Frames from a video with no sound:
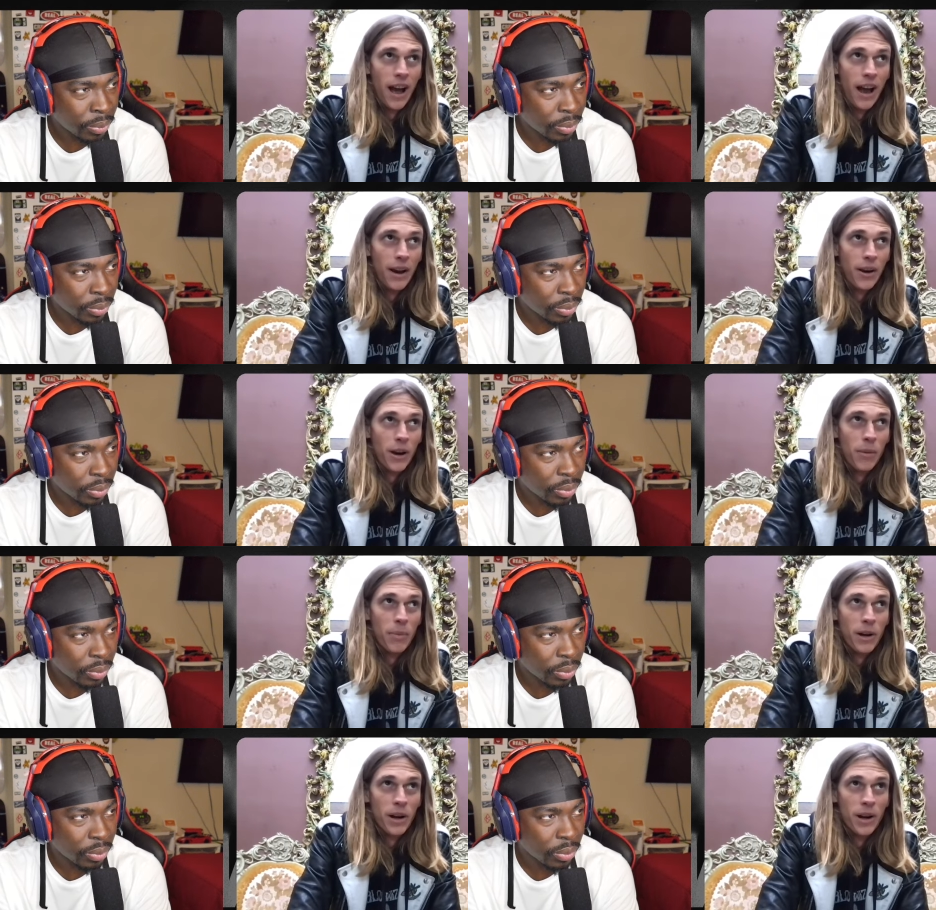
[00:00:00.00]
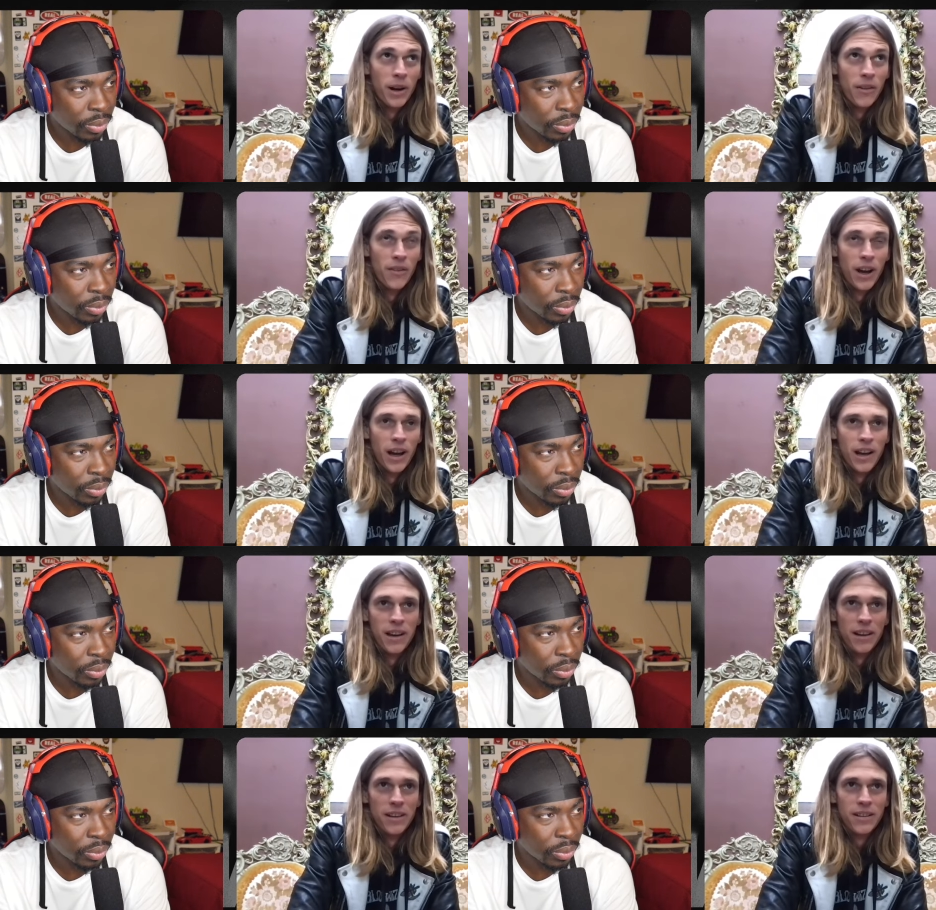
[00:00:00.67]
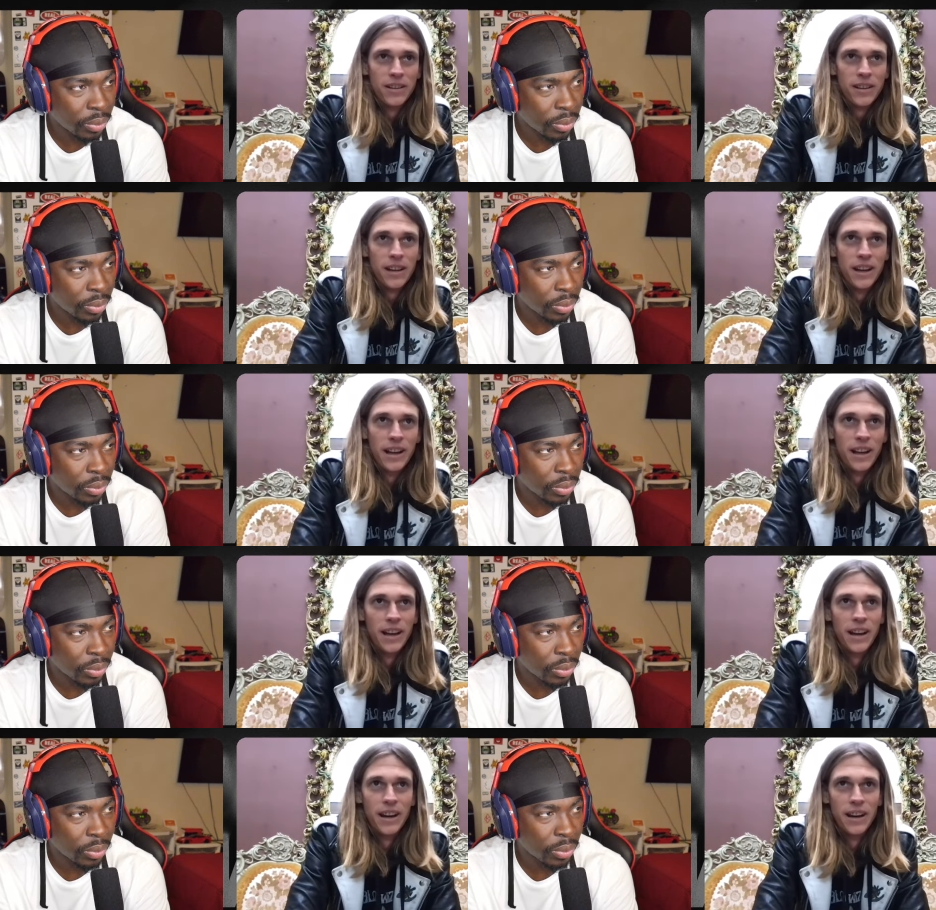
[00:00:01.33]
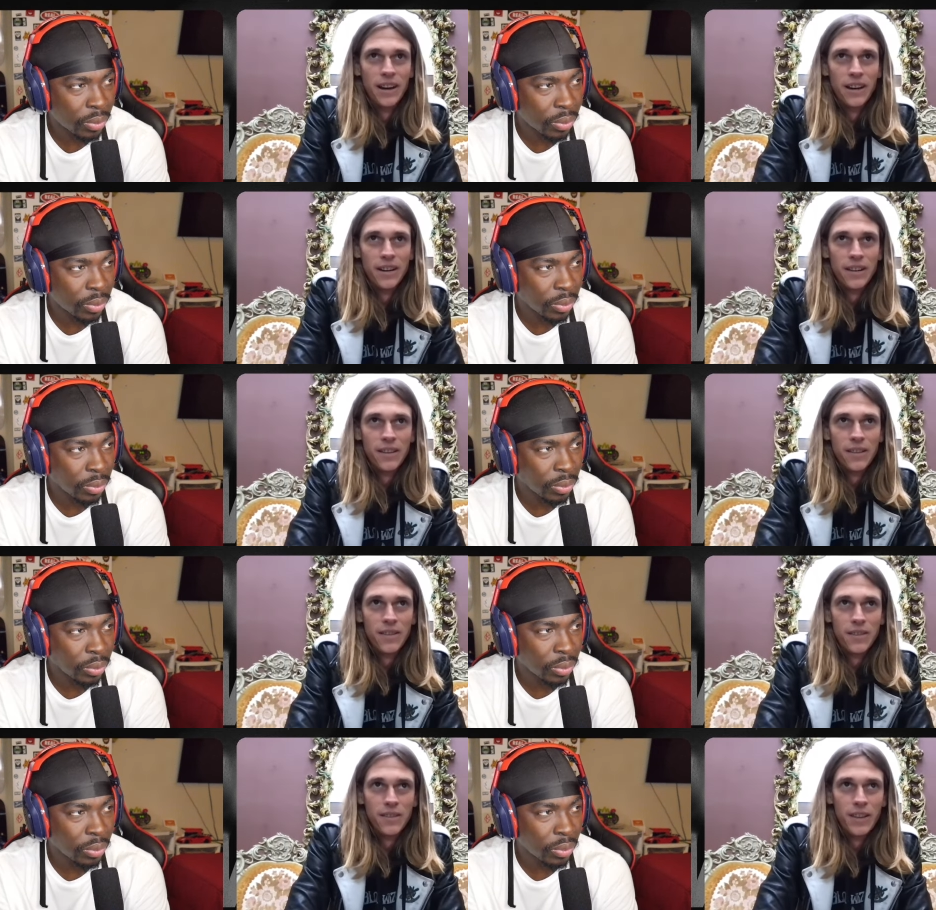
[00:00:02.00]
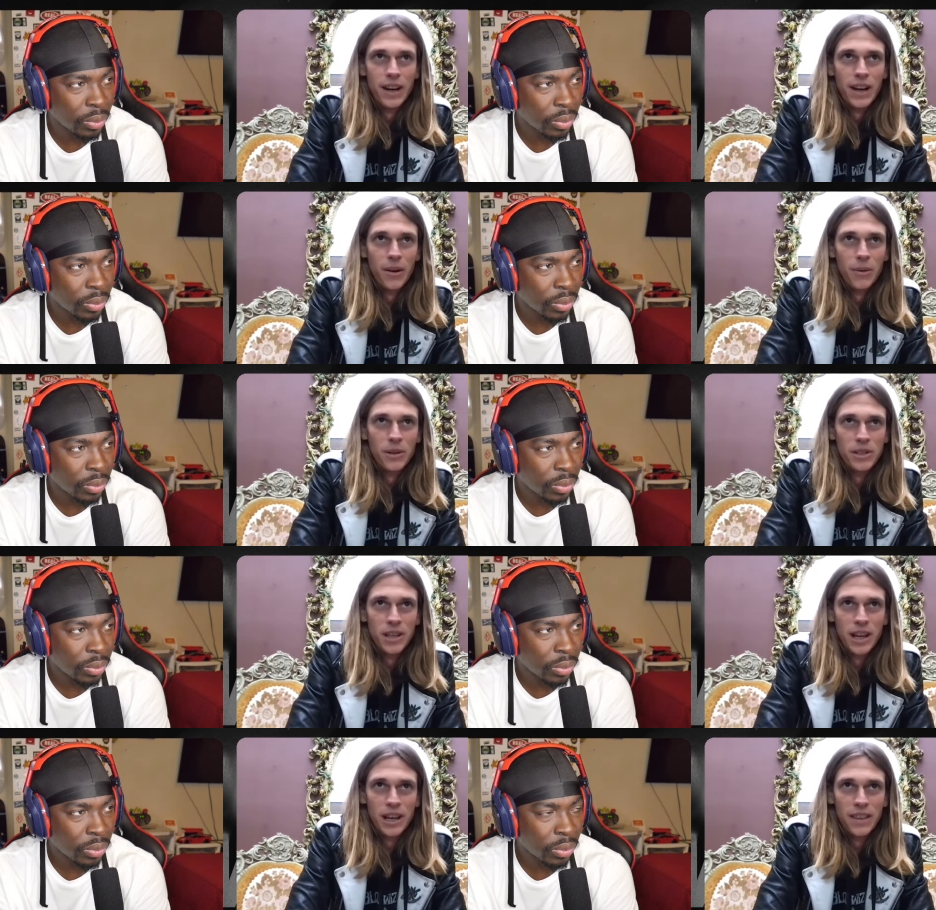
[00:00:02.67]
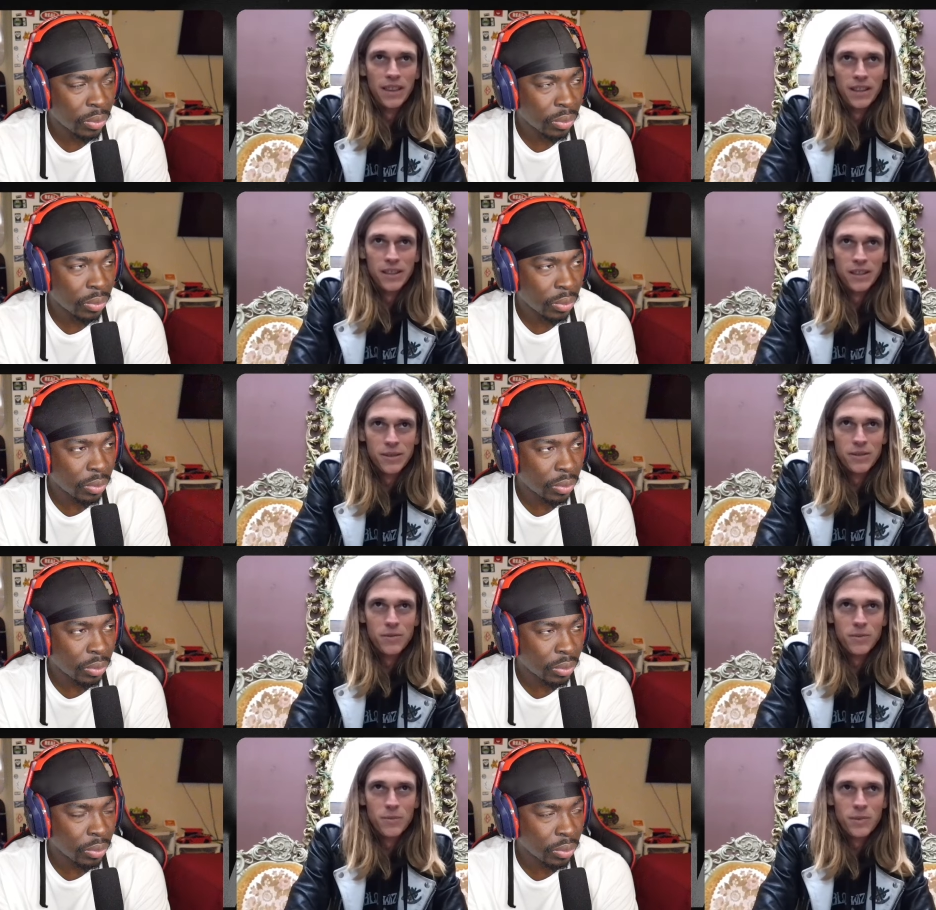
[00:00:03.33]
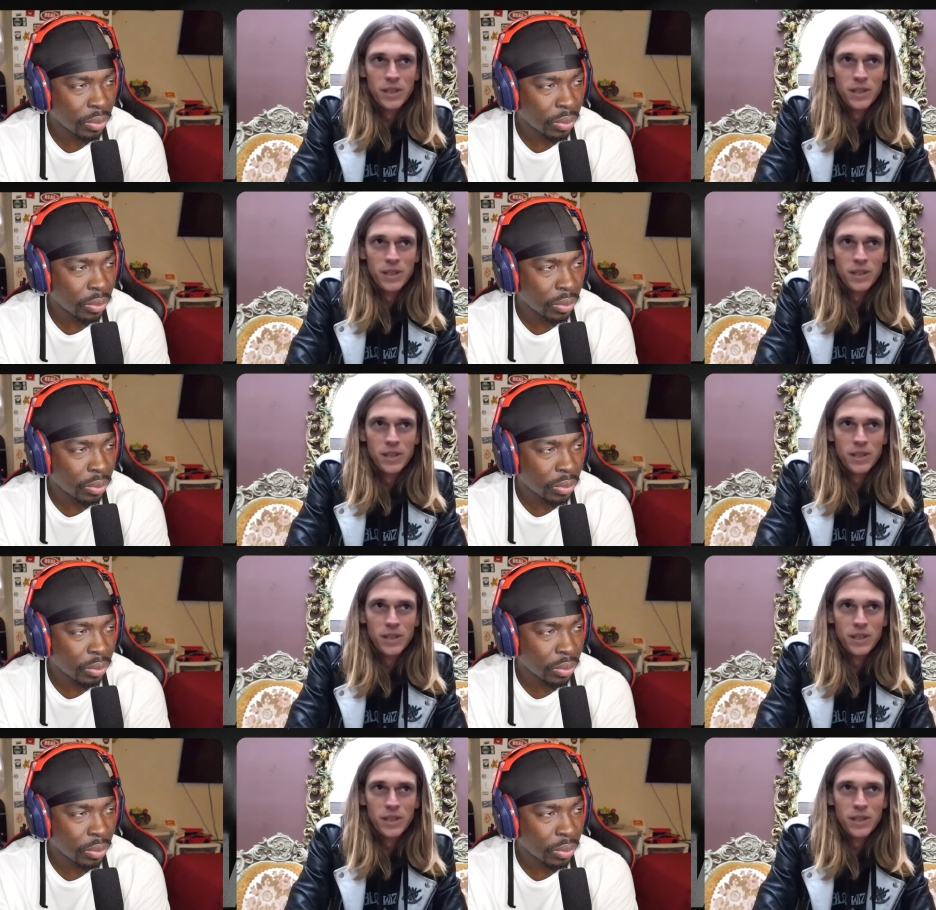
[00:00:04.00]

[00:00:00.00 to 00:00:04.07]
Speaker 1: I grew up in Irvine, and there was like this